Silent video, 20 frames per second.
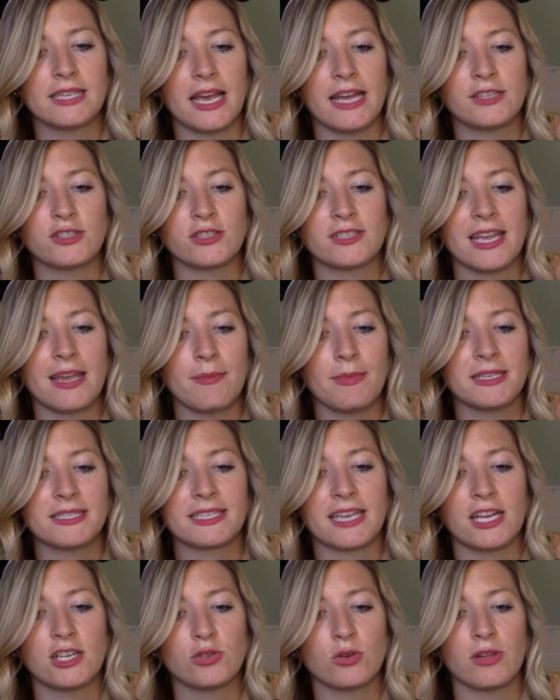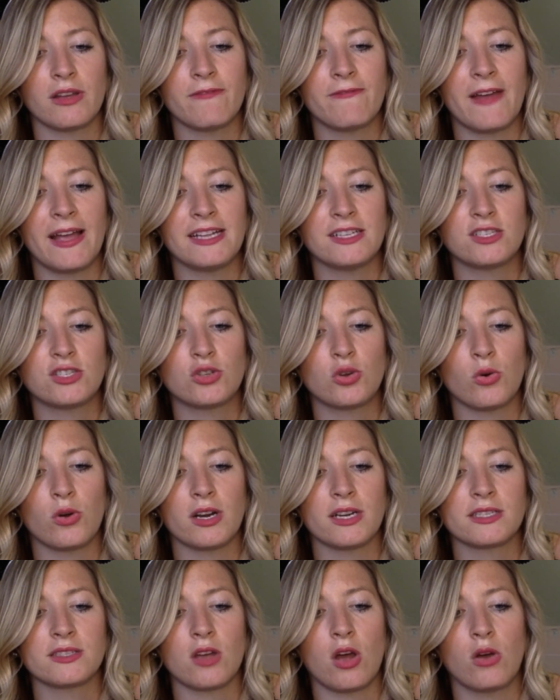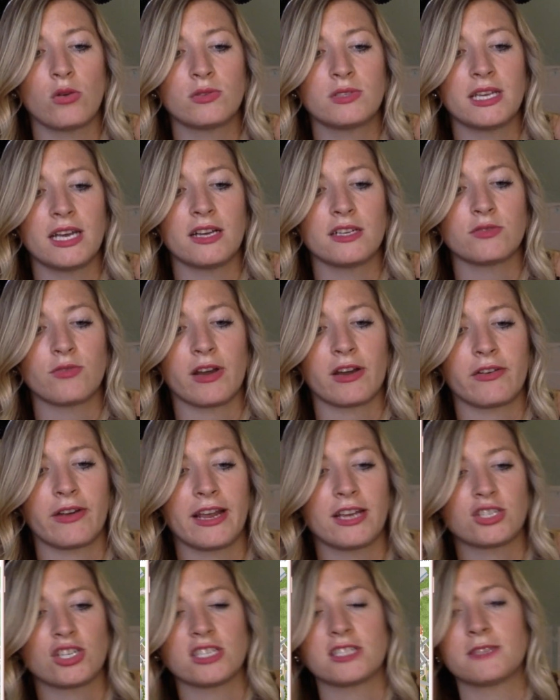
entertainment schedule, events, tours, hotels, recreation